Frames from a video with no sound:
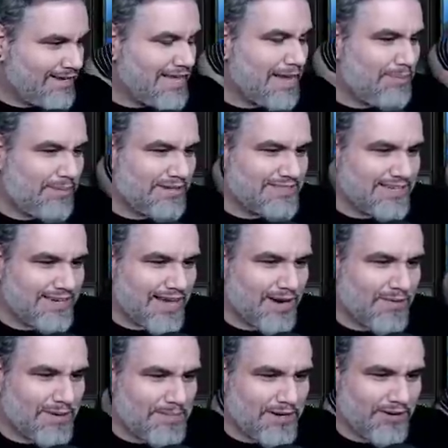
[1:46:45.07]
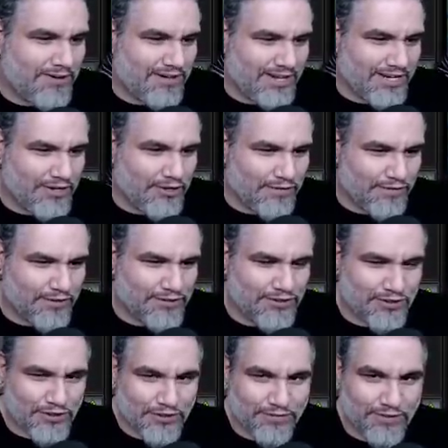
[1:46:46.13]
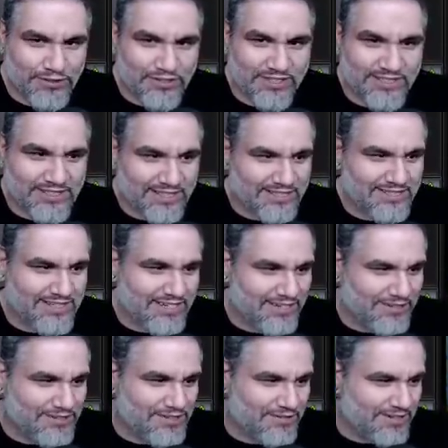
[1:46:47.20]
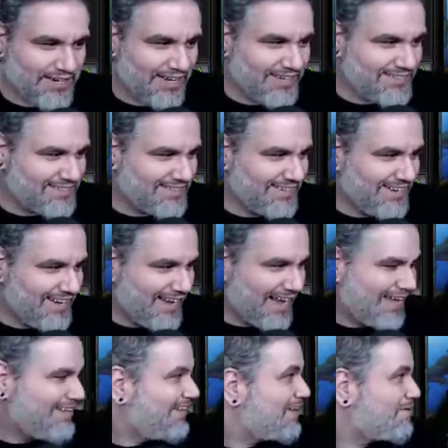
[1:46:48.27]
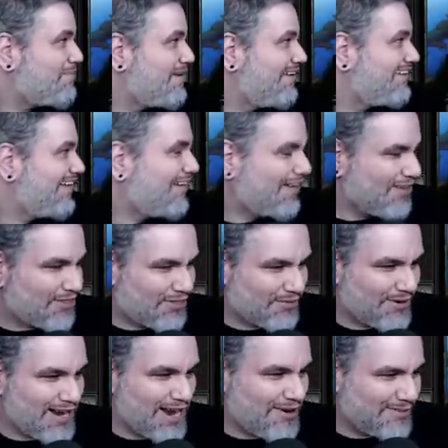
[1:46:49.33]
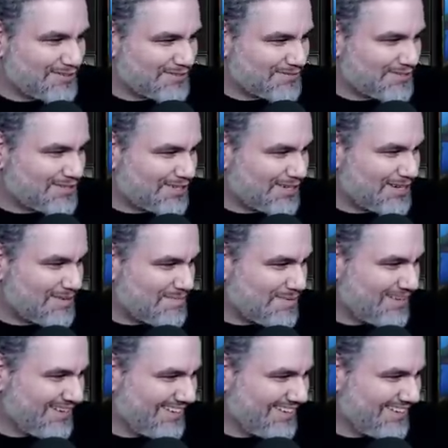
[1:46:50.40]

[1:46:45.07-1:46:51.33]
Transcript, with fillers: Yeah, plus, like, I don't want to be going to, like, Universal and Disney in those 3 days and, like, being, like, on 3 hours of sleep.